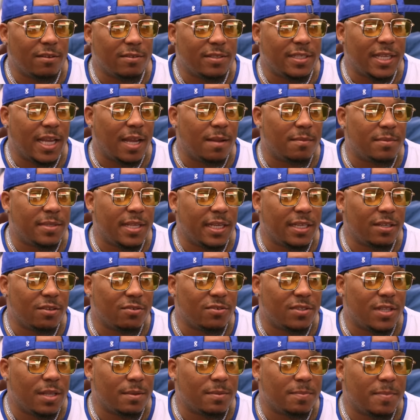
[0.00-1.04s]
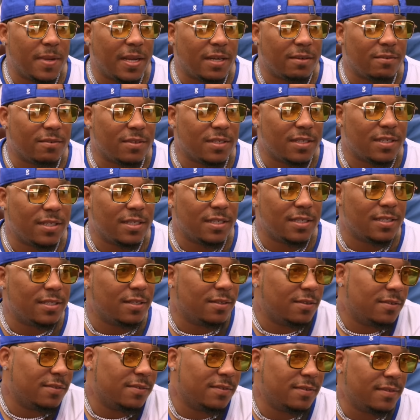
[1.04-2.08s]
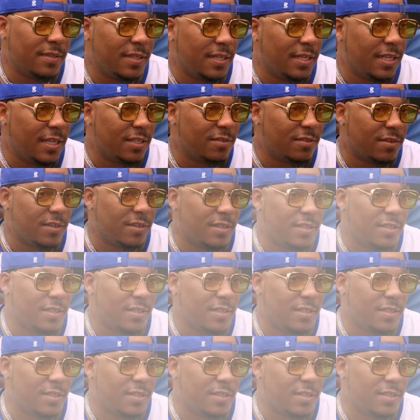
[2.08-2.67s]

time to take no steps backwards. So makes sense. It is what it